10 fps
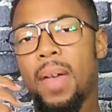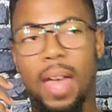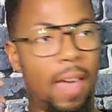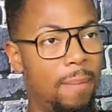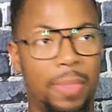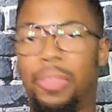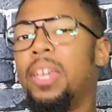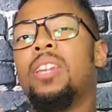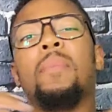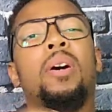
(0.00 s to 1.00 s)
I've been
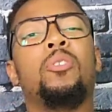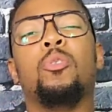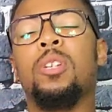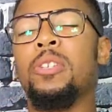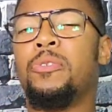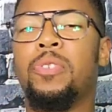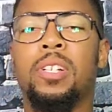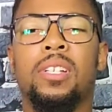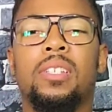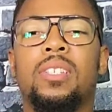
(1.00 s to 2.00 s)
thinking about doing this for
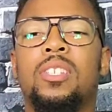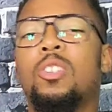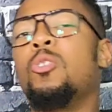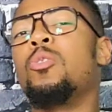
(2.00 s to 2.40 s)
so